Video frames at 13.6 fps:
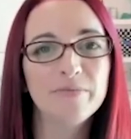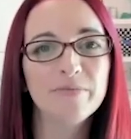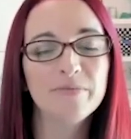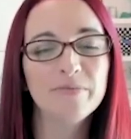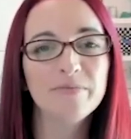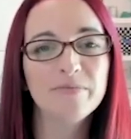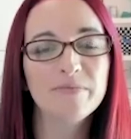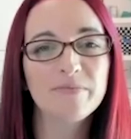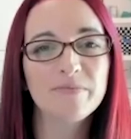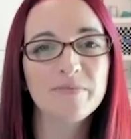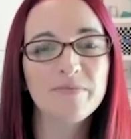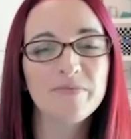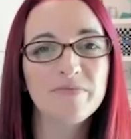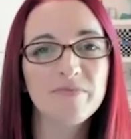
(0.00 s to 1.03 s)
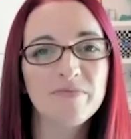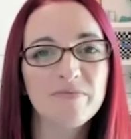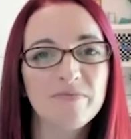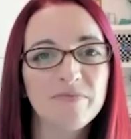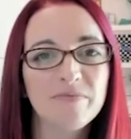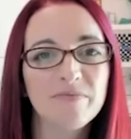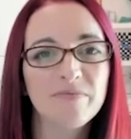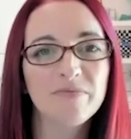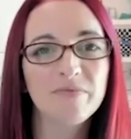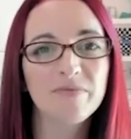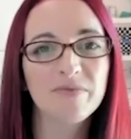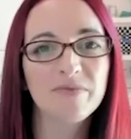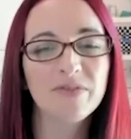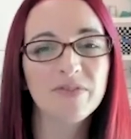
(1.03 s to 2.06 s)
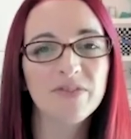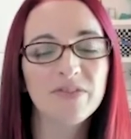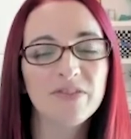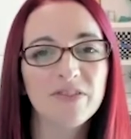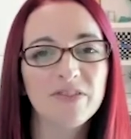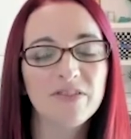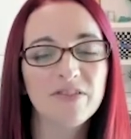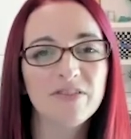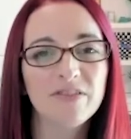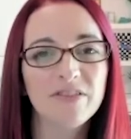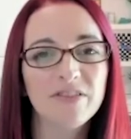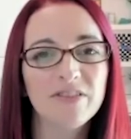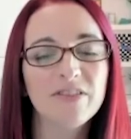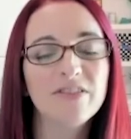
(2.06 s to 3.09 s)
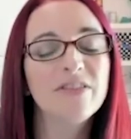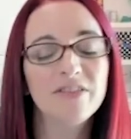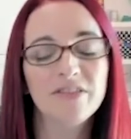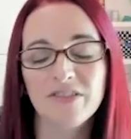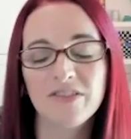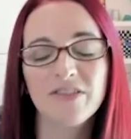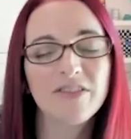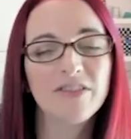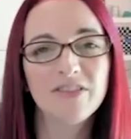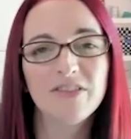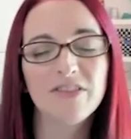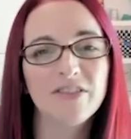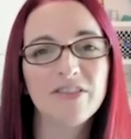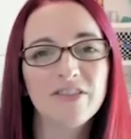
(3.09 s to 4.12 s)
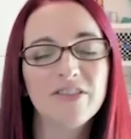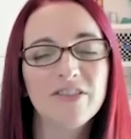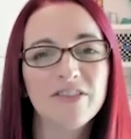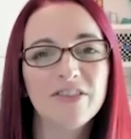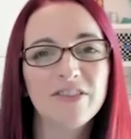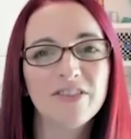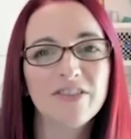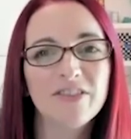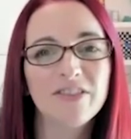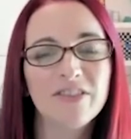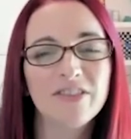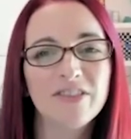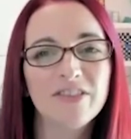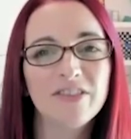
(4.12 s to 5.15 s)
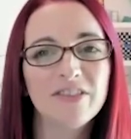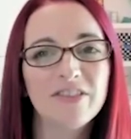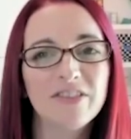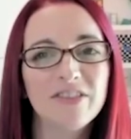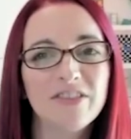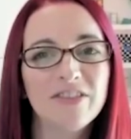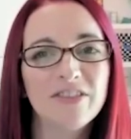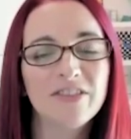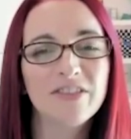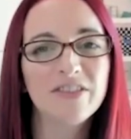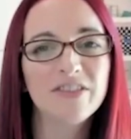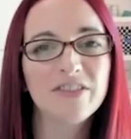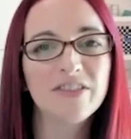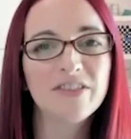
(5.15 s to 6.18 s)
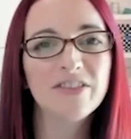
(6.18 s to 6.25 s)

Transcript: No words are spoken by the person on screen.